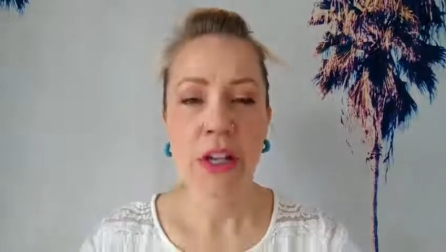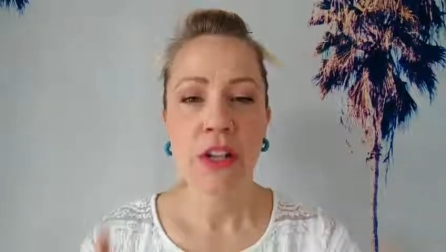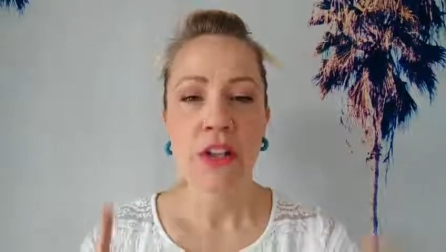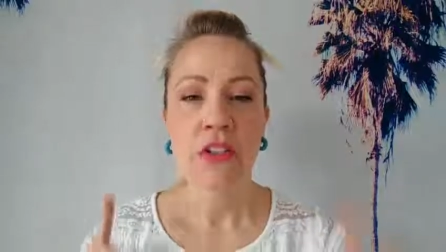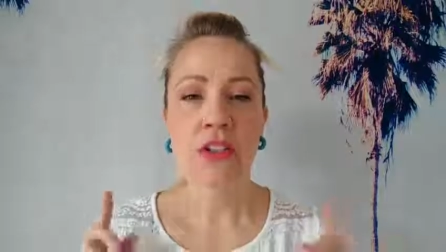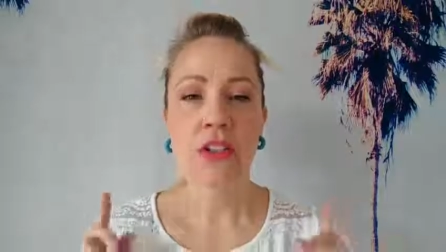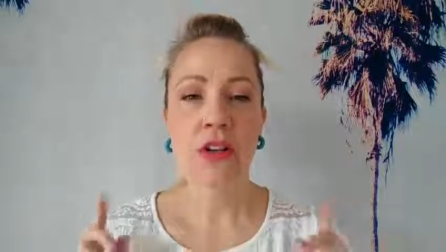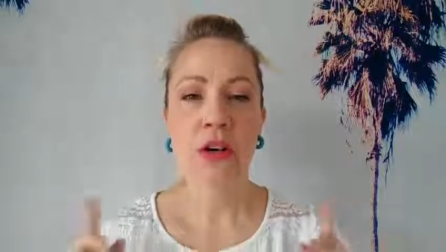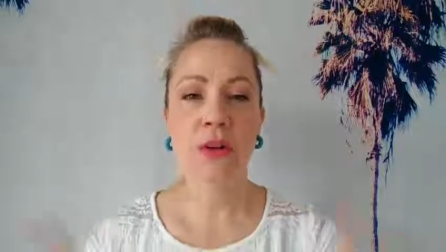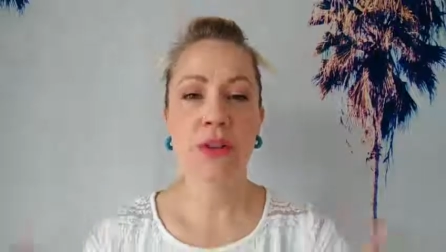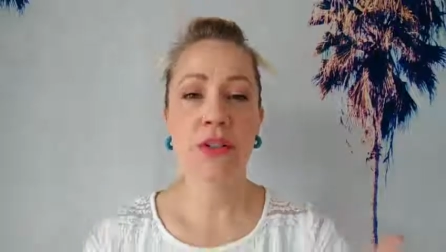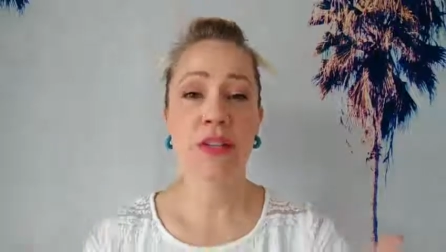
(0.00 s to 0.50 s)

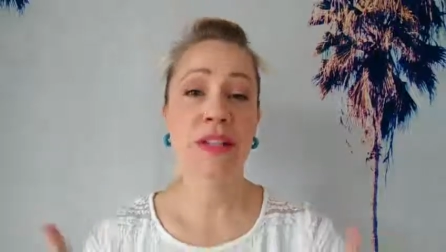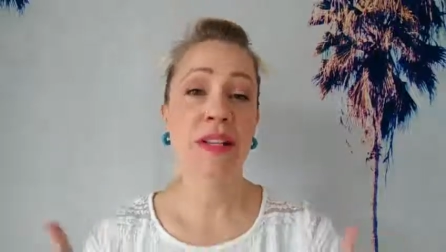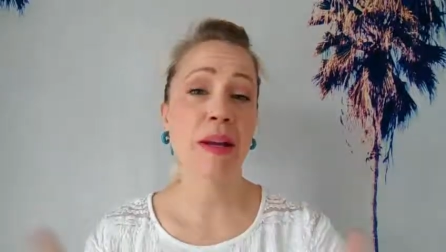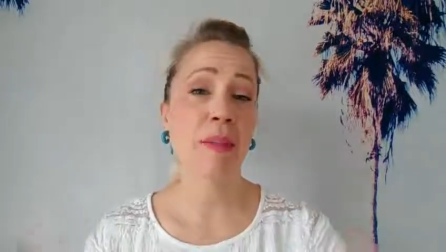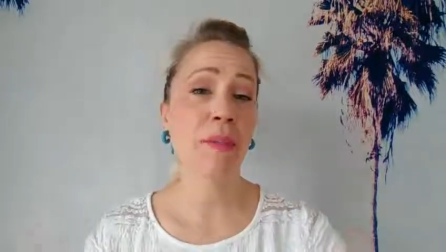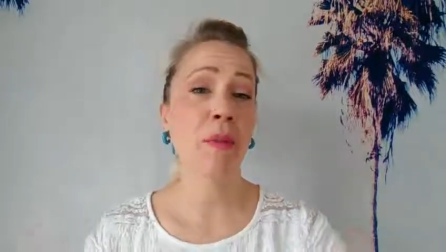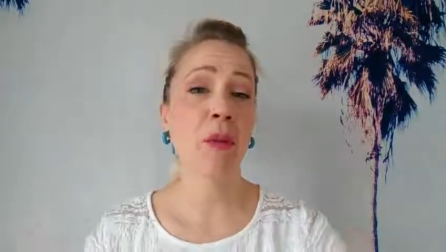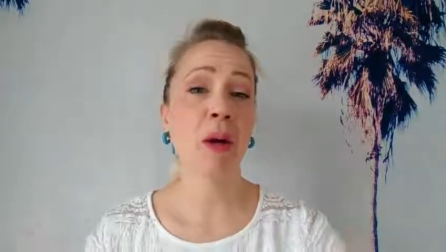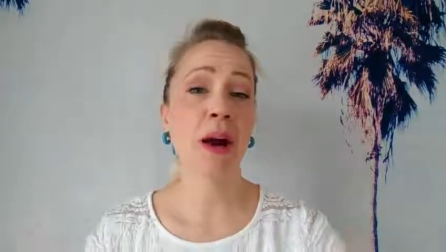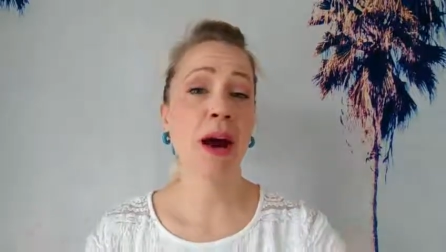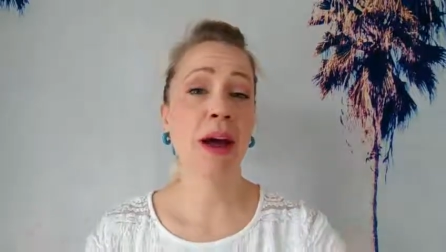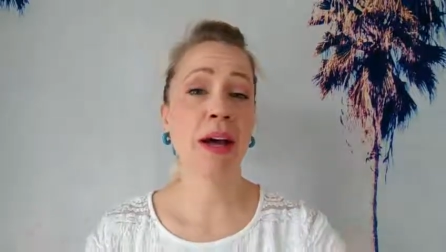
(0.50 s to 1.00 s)
So
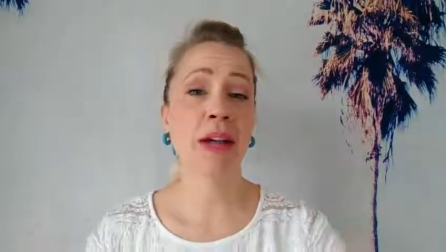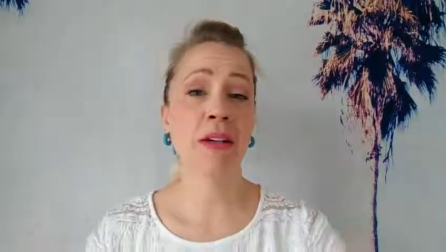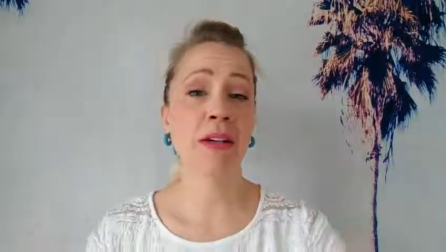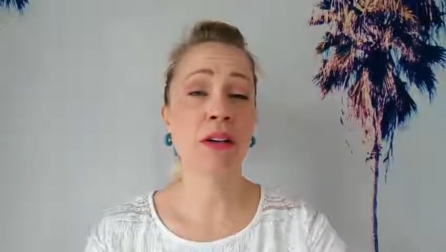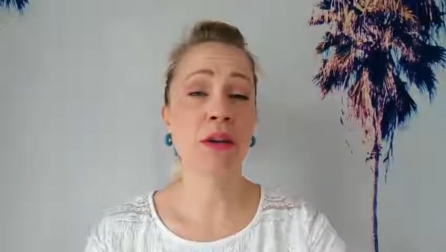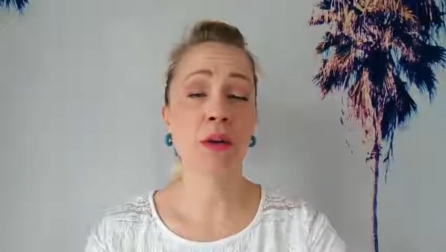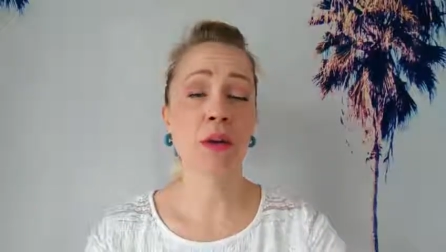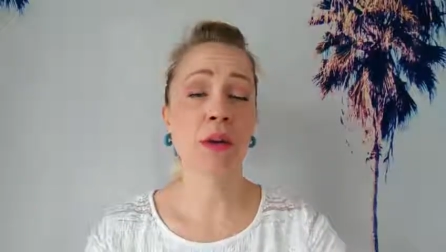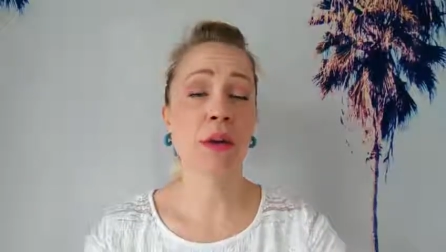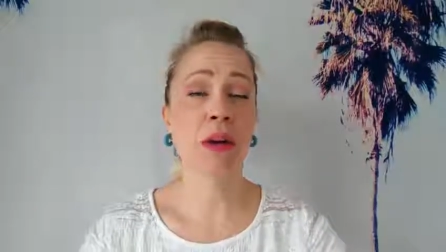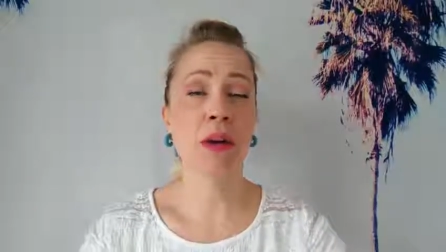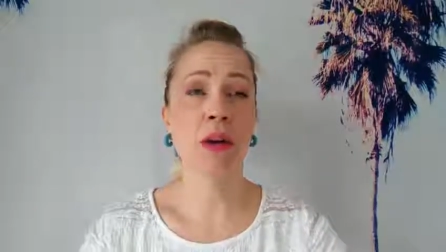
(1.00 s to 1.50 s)
step 1
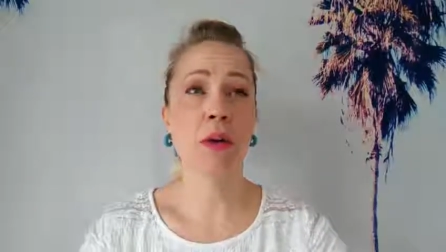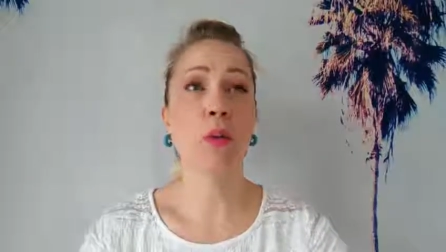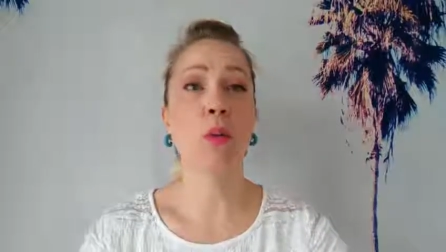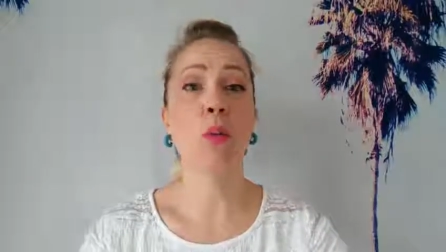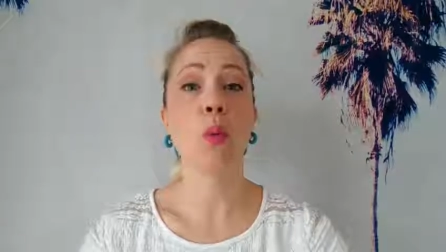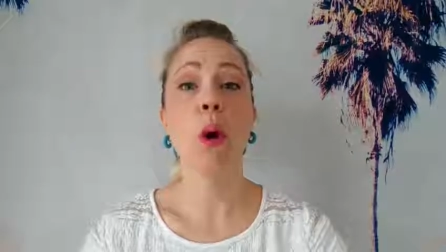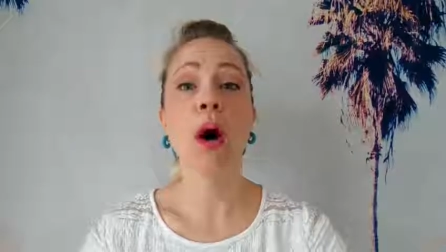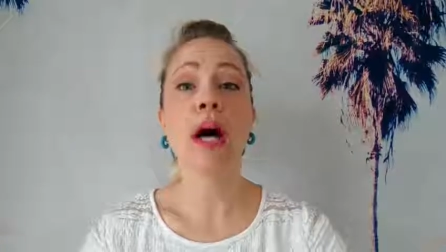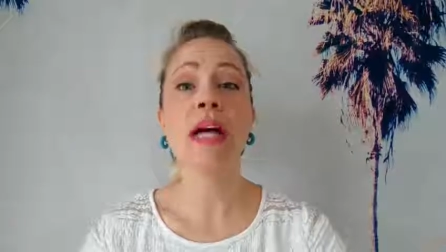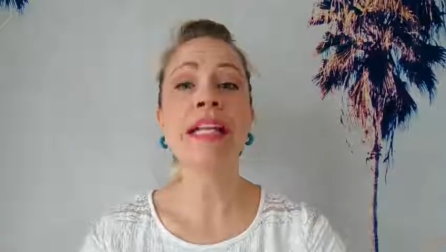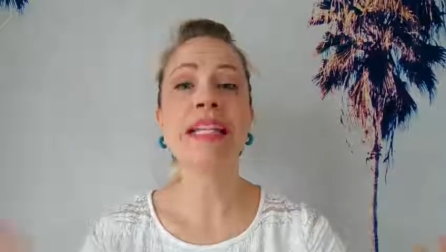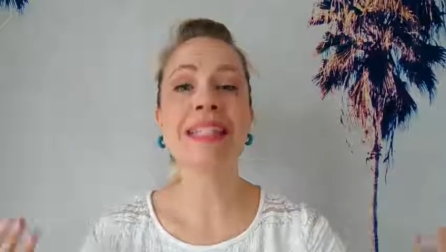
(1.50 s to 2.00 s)
or
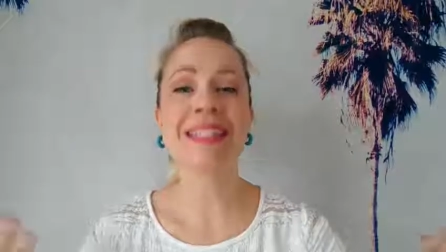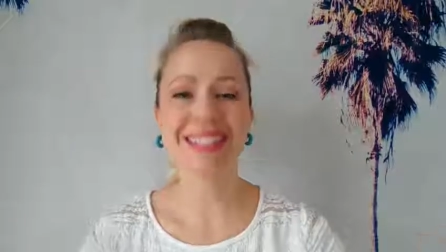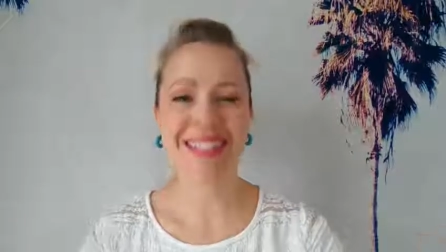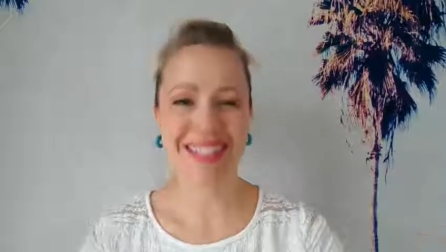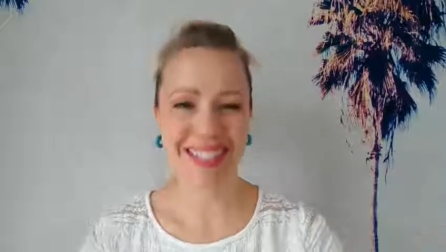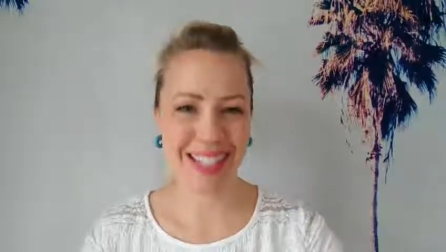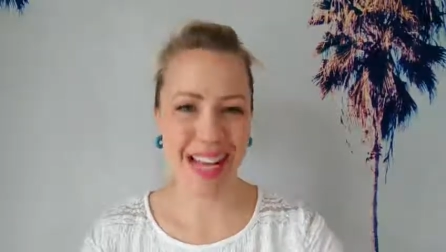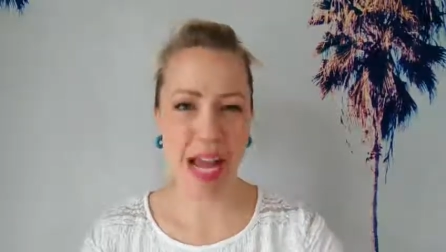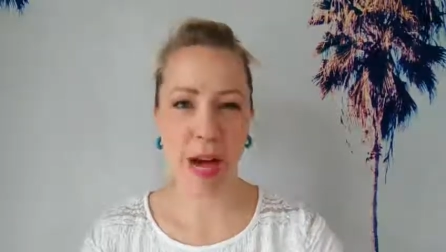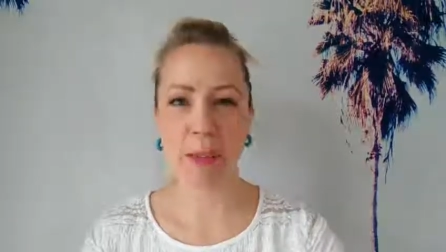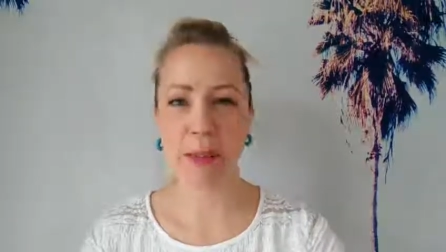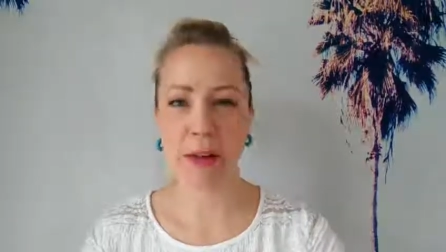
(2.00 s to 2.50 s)
one
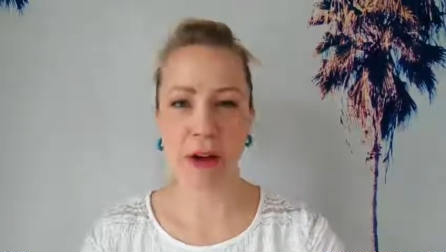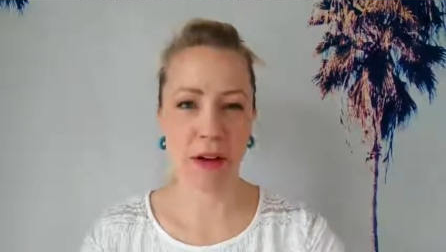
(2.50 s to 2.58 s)
step